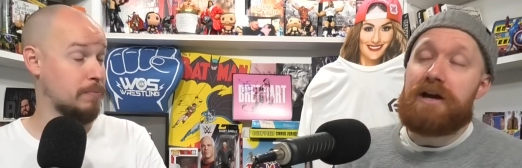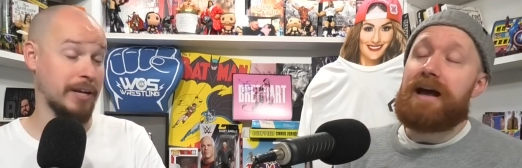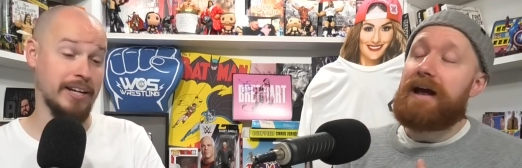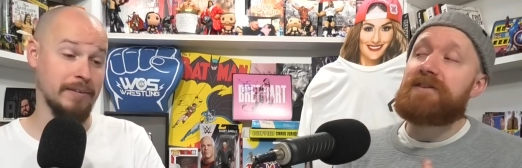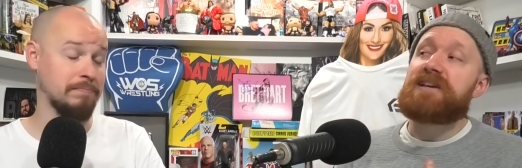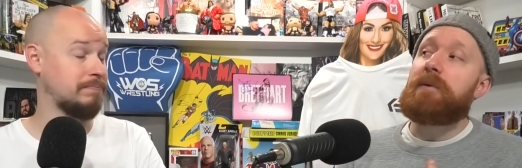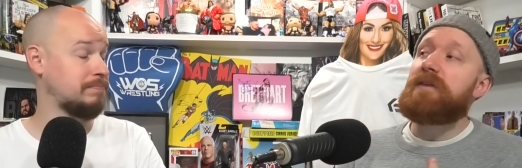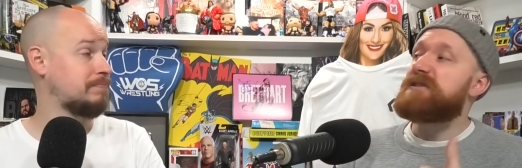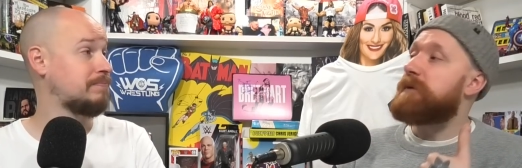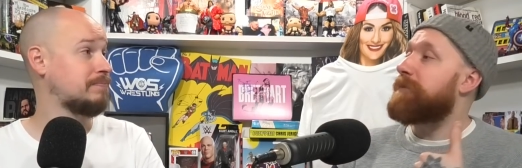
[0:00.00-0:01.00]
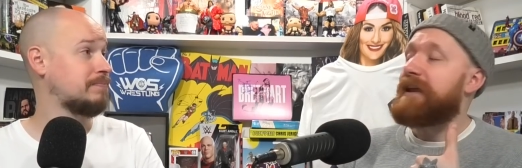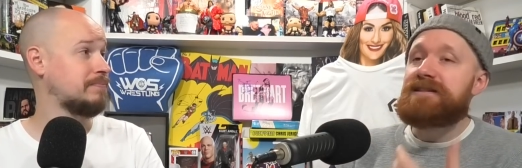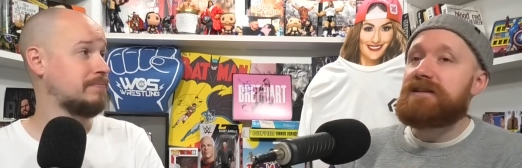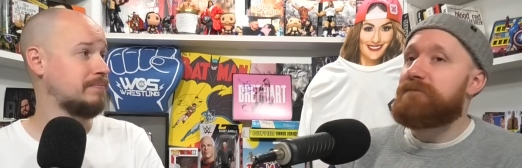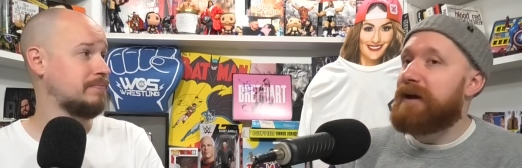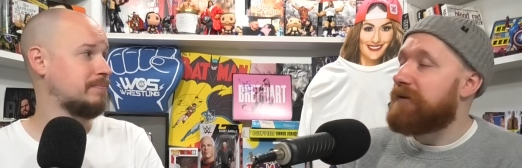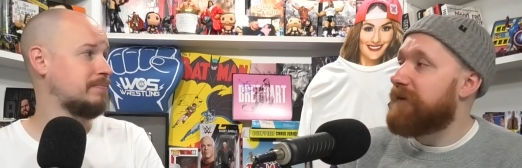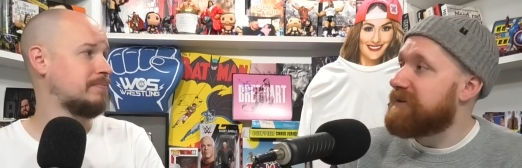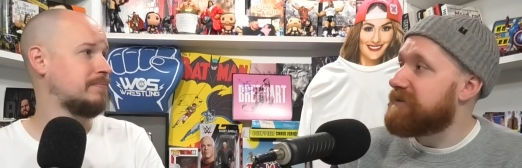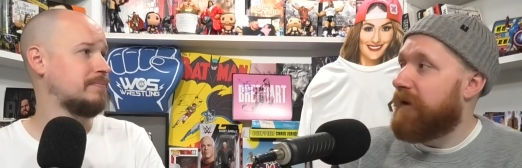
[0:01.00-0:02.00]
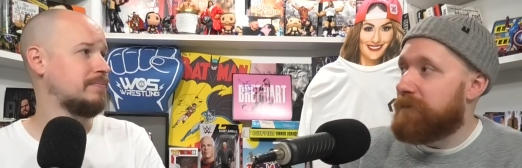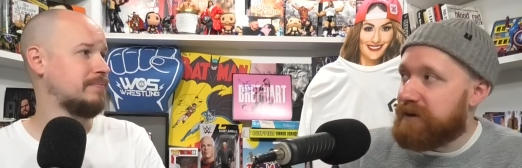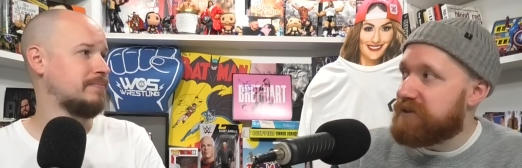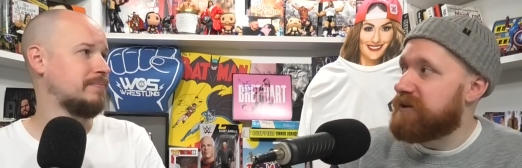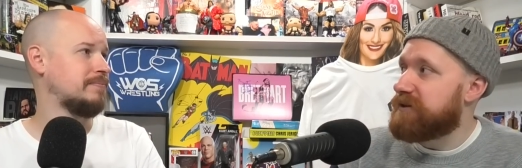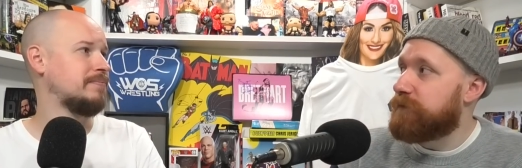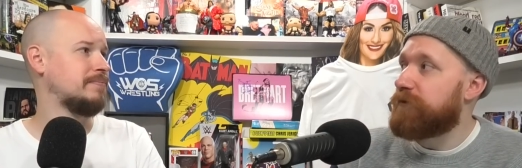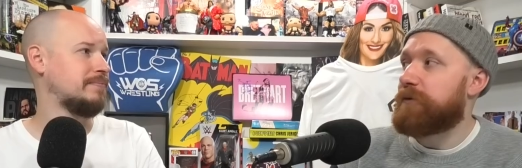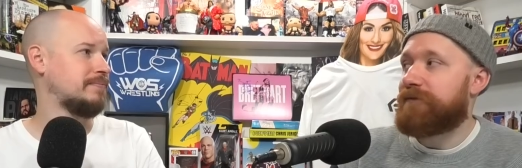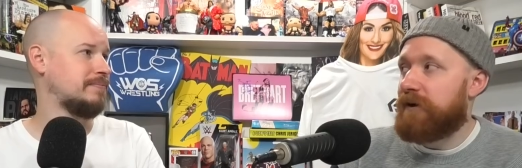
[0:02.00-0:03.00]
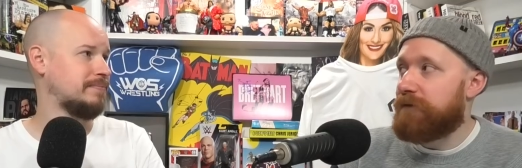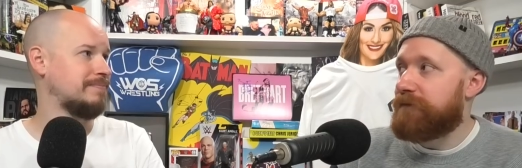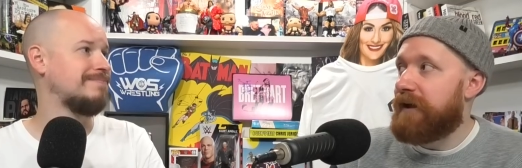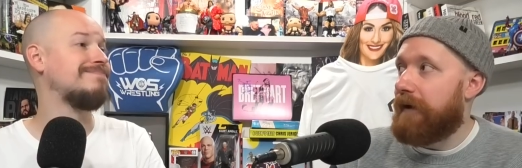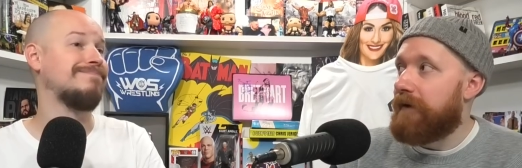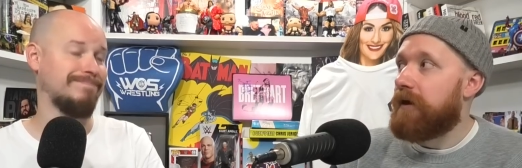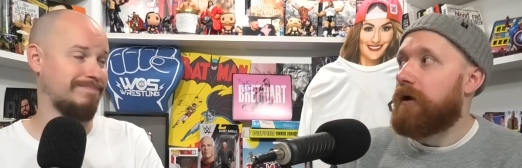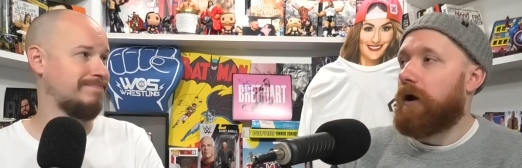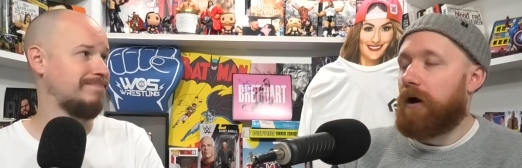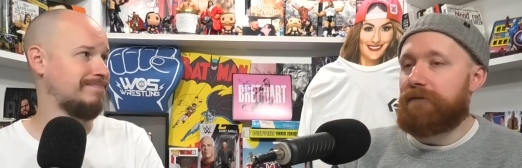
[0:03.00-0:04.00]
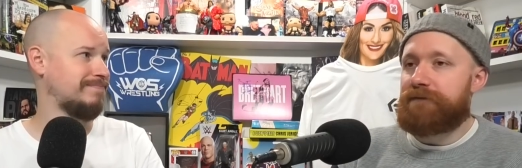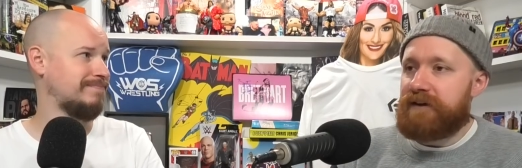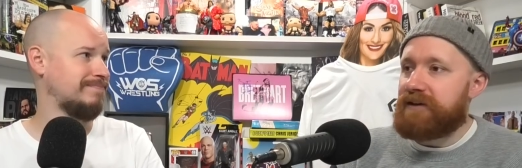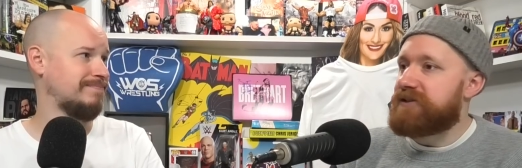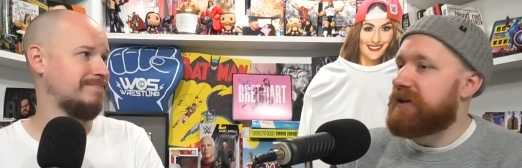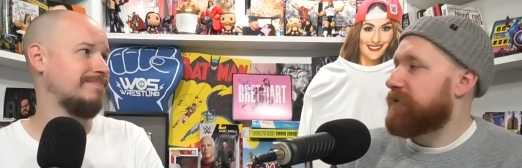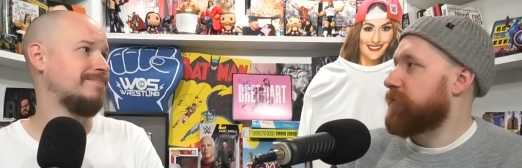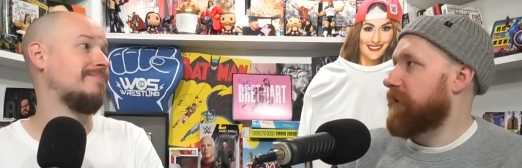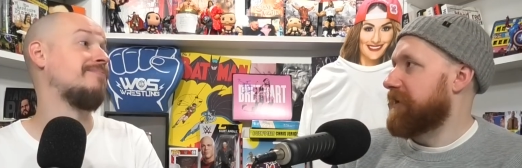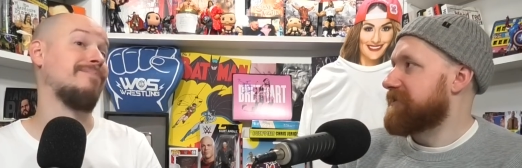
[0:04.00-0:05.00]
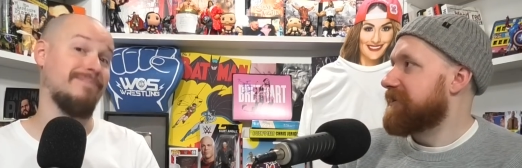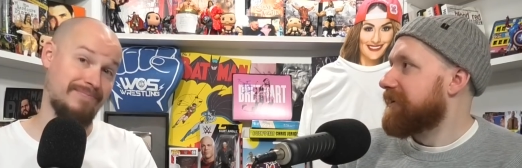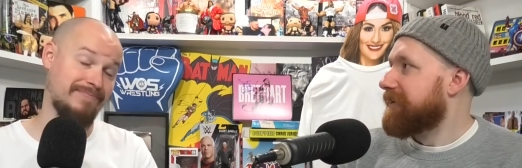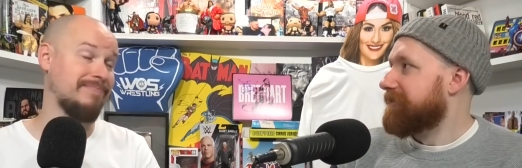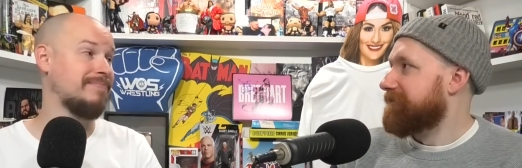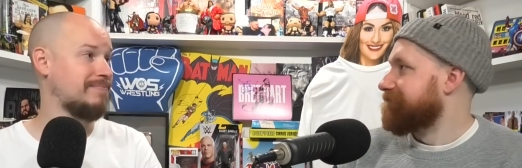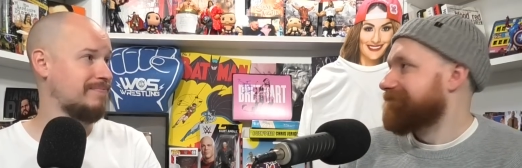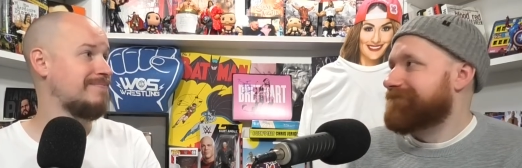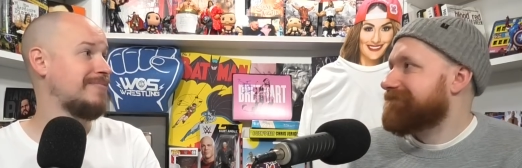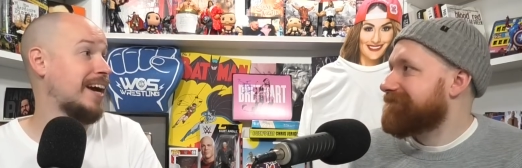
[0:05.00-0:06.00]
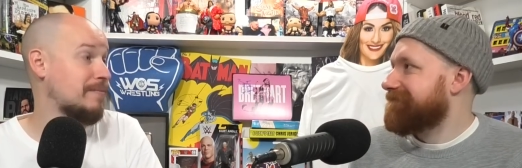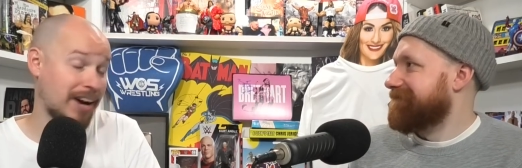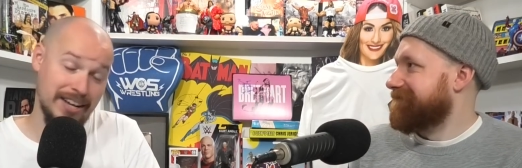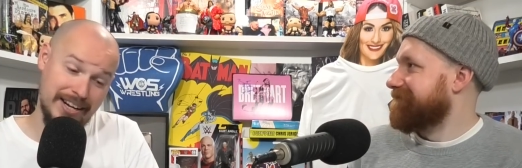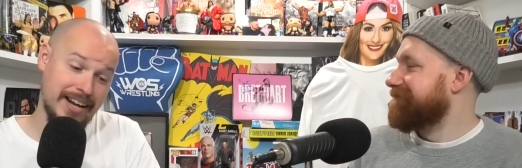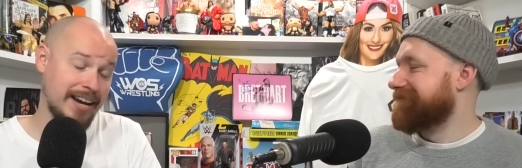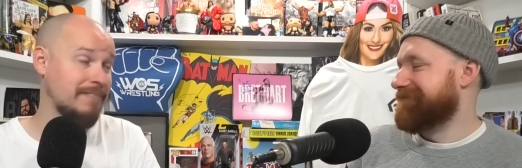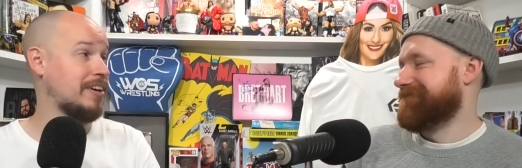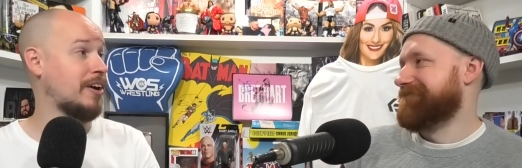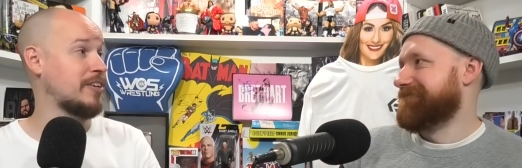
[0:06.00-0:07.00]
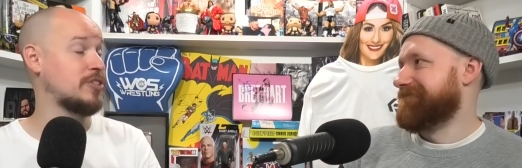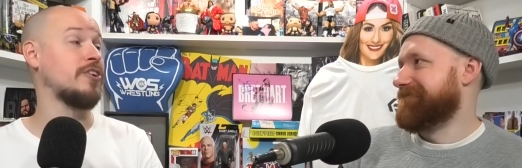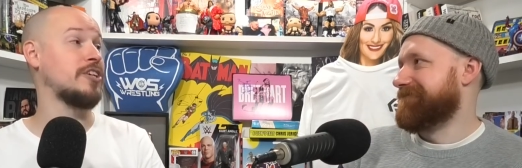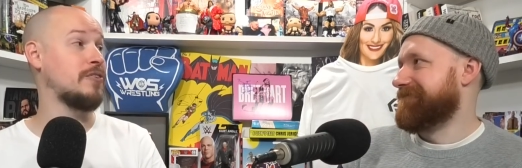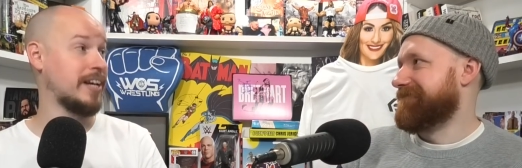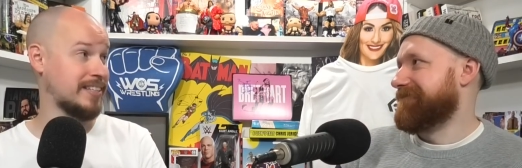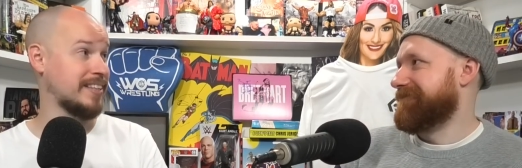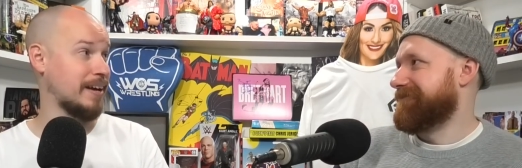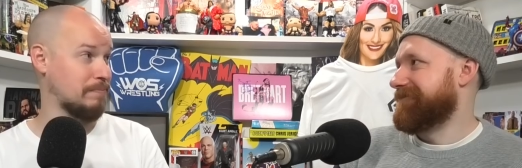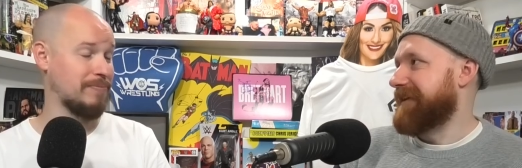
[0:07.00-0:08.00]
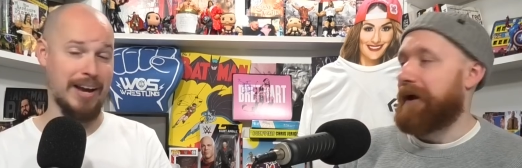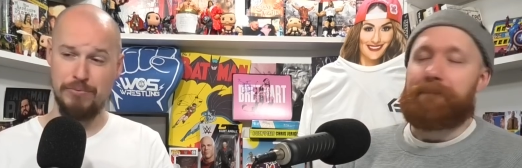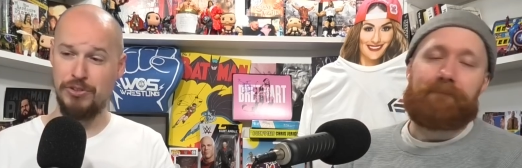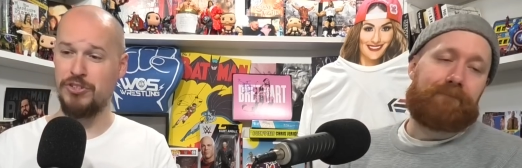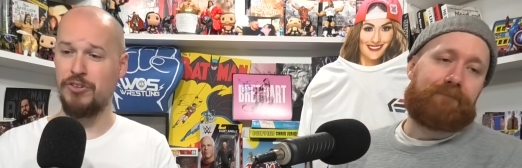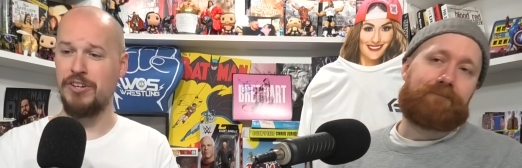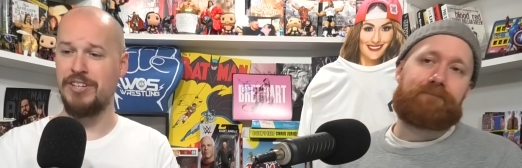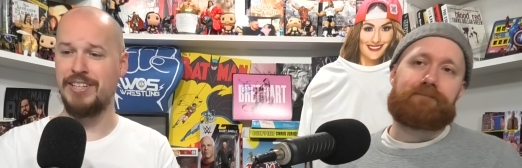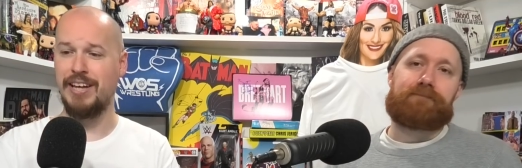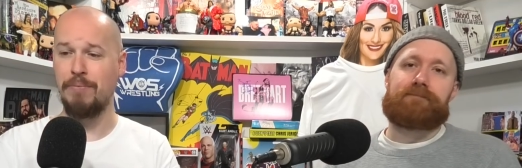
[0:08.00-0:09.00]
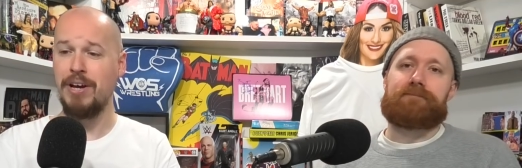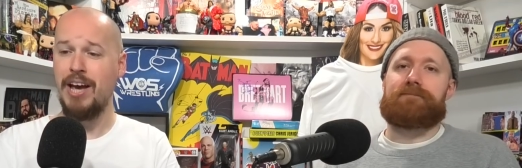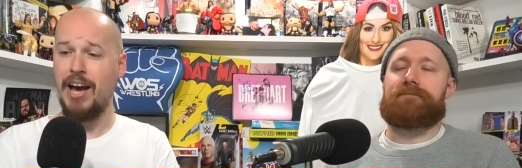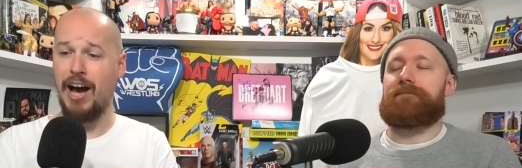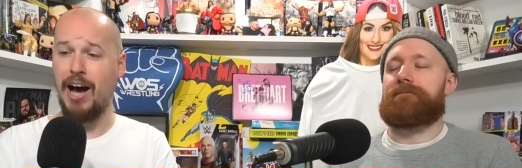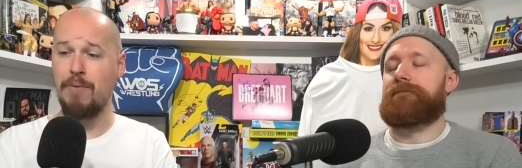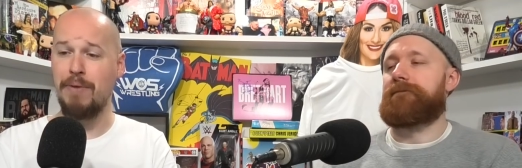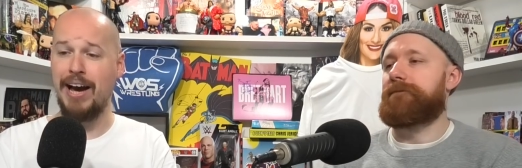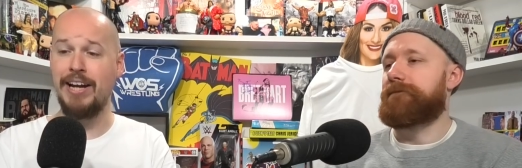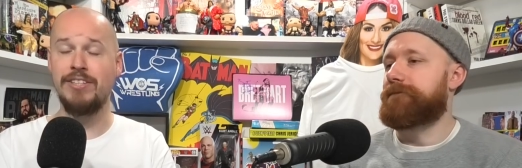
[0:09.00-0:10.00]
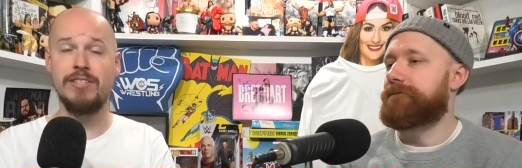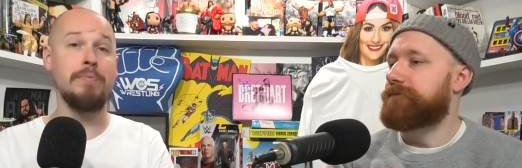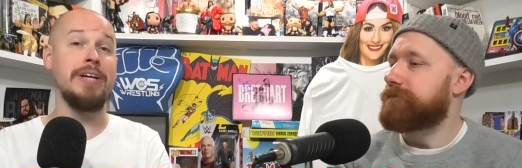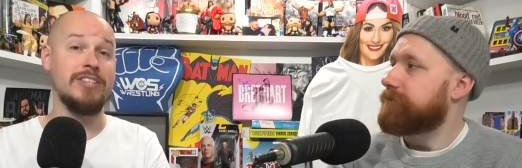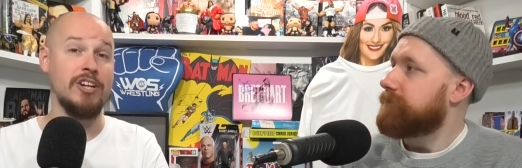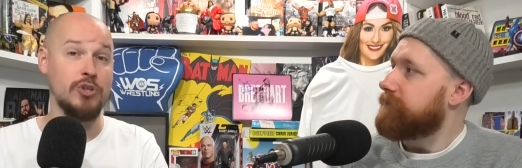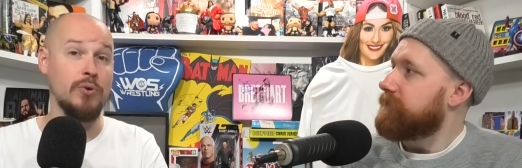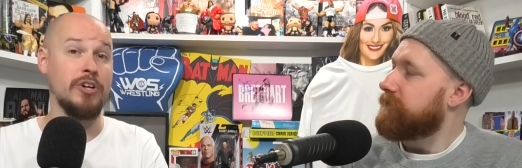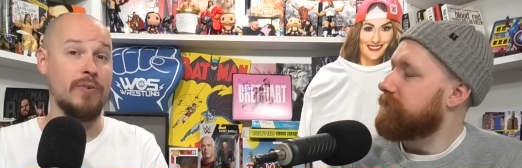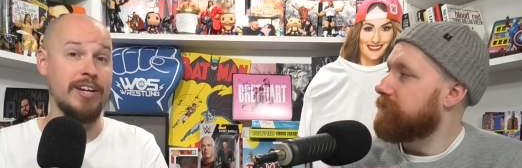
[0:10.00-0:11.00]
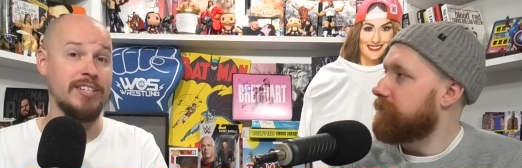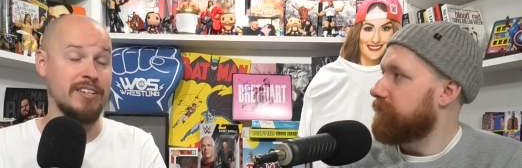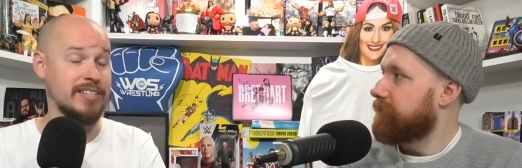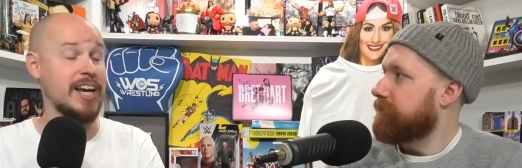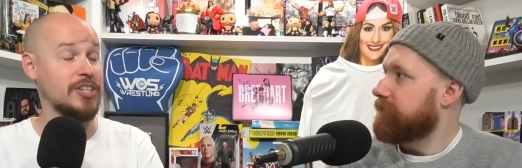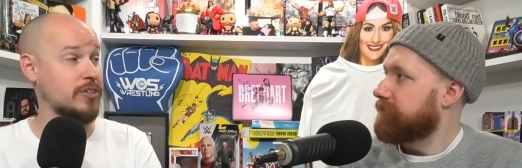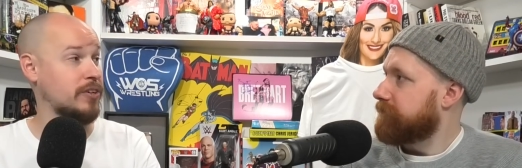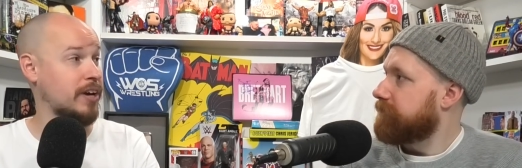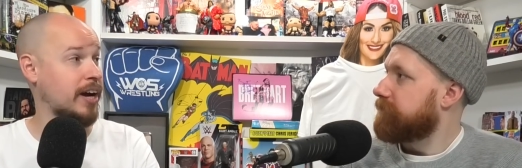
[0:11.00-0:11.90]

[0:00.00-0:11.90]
Speaker 1: Completely. In the same way, there's been plenty of main events that I've been excited for that fell flat. Uh, Fiend Seth Rollins.
Speaker 2: Yeah, I know, yeah, yeah. You know, it's not unique to them. Yeah, absolutely, it's not unique to them. Um, and it appears that Jordan Grayson, Tessa,